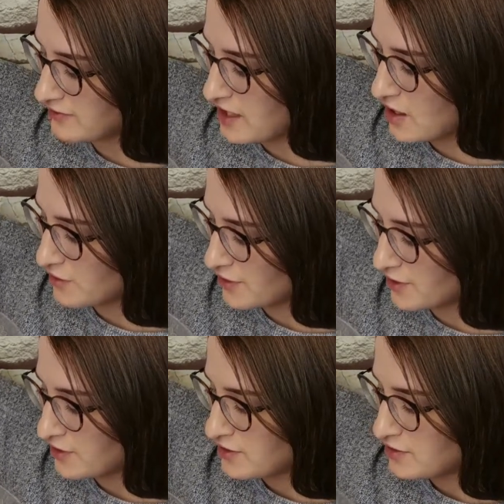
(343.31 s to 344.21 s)

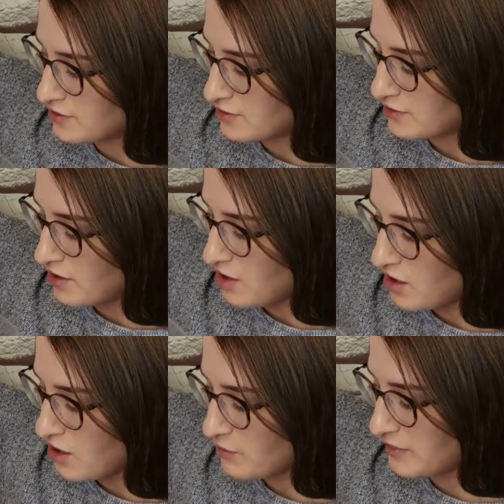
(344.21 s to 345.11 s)
flour
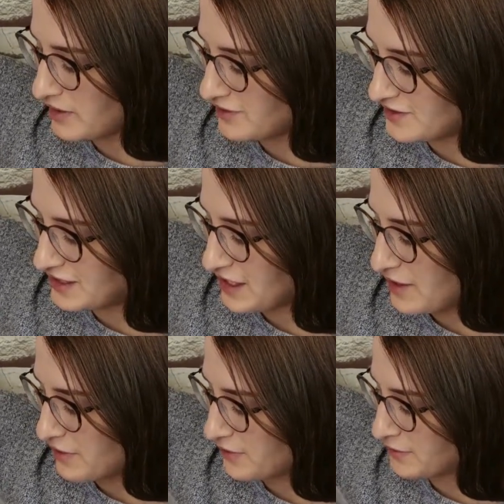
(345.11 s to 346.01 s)
all mix
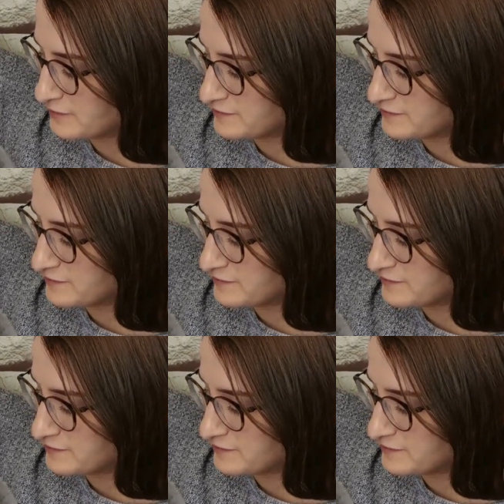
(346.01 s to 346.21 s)
together.